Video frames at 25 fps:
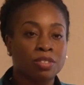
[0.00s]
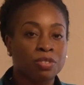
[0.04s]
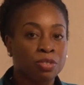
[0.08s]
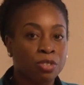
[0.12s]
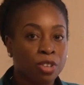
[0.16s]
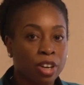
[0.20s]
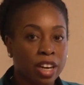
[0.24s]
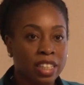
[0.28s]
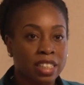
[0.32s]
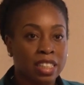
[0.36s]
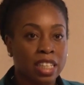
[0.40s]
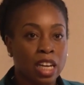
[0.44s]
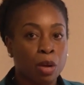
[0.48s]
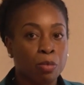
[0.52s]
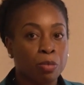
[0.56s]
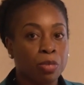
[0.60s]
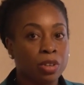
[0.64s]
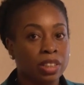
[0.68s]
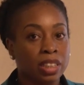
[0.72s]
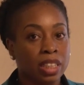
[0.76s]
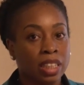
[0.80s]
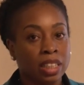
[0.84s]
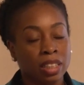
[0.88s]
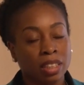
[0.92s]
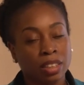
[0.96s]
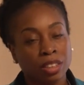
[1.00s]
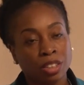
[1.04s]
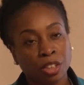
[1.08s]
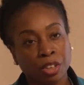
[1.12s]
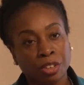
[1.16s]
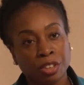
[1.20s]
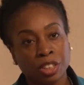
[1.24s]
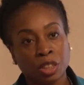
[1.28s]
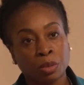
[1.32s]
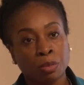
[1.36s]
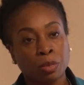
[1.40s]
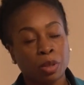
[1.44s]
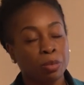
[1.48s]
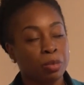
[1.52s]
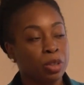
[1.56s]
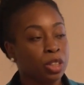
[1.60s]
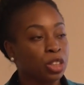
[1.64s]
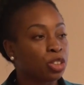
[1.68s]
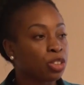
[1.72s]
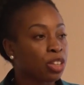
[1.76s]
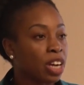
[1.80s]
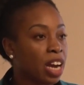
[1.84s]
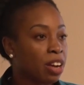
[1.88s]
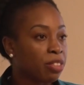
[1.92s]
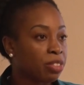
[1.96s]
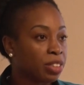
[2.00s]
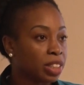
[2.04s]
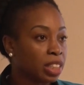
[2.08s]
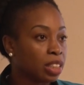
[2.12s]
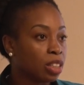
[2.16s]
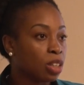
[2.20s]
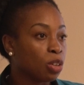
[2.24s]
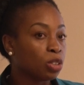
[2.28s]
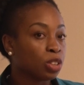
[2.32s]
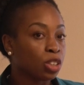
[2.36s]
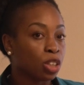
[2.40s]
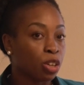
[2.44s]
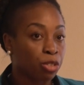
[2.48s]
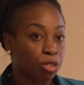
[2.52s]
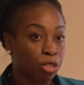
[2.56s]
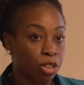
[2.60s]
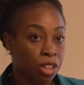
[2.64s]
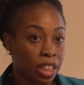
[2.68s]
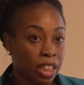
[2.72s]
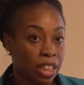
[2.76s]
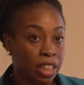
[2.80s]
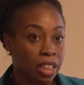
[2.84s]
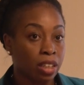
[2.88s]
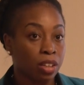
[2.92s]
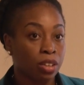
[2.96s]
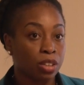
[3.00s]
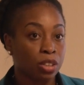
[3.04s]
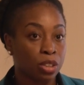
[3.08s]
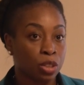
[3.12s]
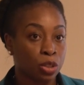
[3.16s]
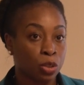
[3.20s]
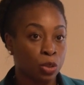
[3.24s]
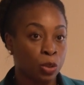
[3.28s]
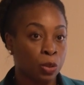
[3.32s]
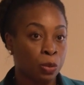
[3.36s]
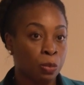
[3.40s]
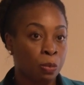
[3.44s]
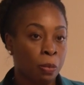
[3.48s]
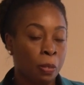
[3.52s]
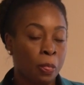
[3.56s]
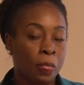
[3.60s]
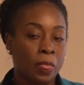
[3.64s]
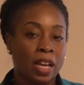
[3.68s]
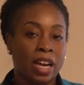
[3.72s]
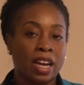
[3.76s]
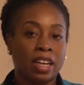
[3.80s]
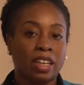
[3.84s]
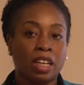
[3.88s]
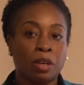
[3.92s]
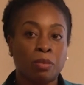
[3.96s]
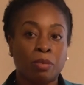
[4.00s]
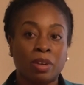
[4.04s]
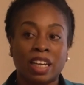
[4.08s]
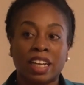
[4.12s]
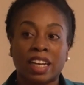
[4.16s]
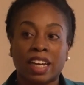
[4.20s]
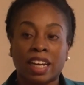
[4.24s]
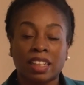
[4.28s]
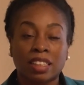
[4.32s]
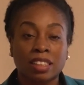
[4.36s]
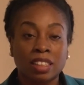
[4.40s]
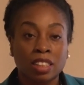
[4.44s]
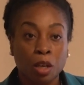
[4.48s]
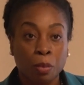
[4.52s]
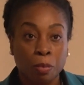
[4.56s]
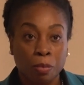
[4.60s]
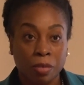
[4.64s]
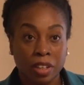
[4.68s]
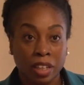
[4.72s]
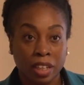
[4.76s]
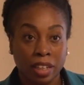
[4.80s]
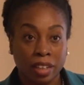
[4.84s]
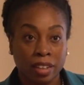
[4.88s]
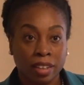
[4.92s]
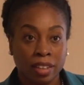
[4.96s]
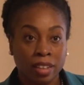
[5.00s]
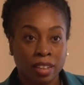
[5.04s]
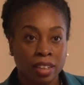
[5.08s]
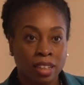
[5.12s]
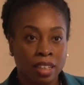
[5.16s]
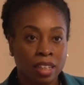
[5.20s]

for example, dignitaries may be traveling out of Grenada or so, and they may get something.